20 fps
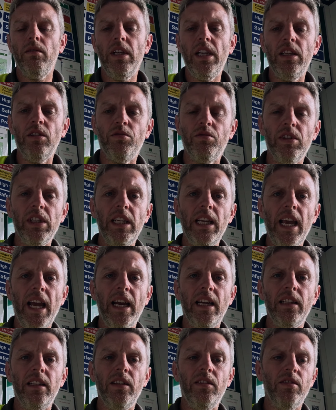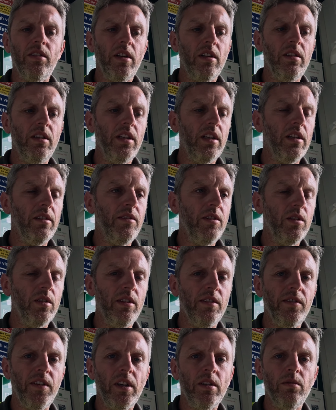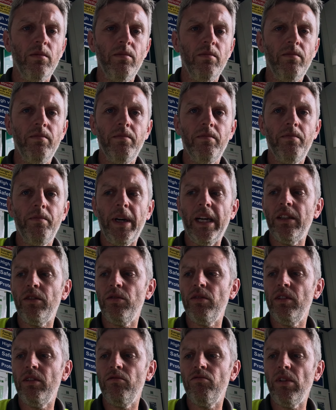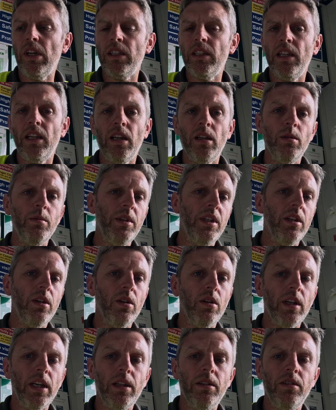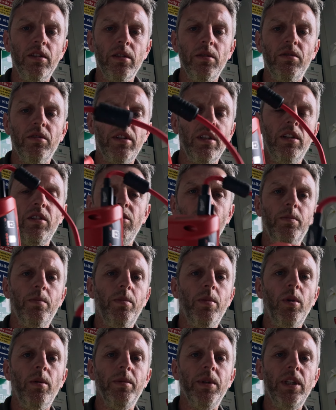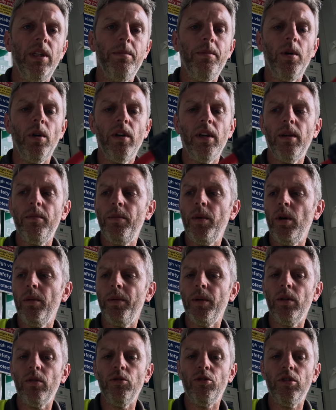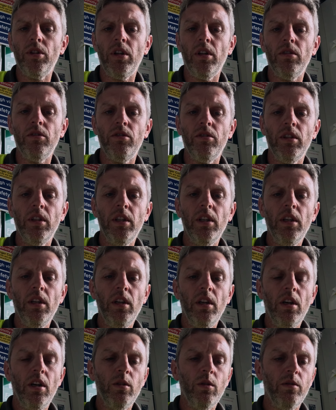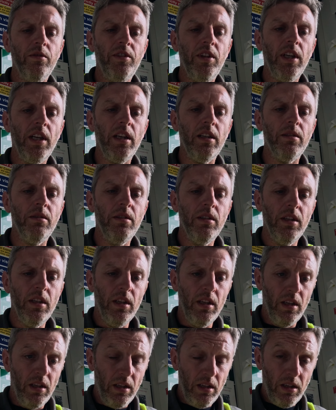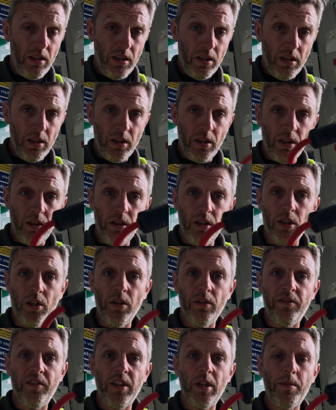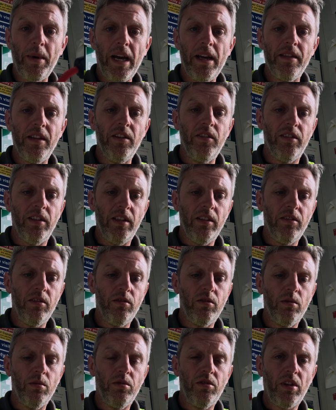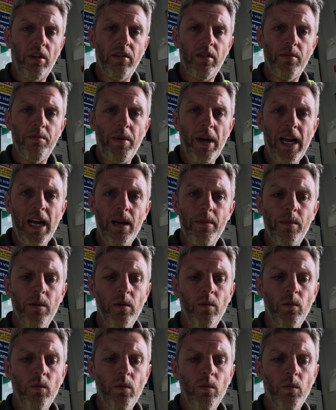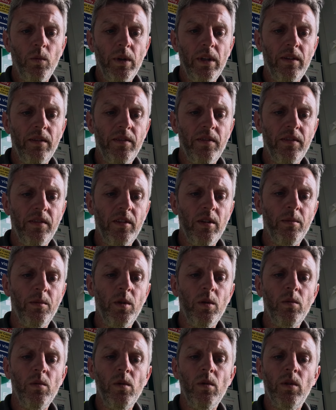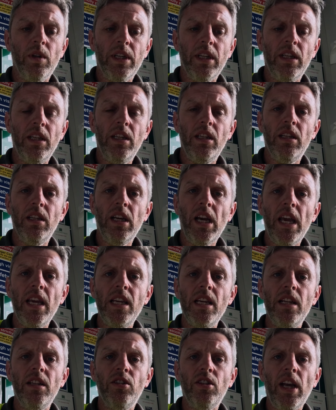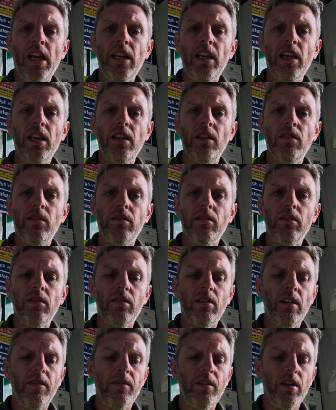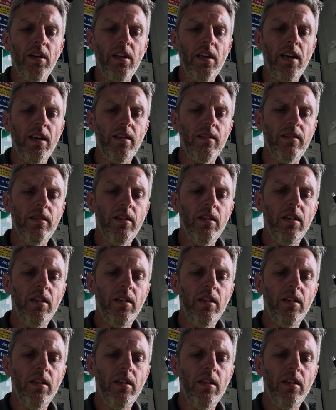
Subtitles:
it's really handy, so you know, if you've got your phone battery running low but you've got to go and do something, just pop it in your pocket, pop it on charge, and off you go. The good thing about this is it's also compatible with the Milwaukee heated jackets and stuff like that.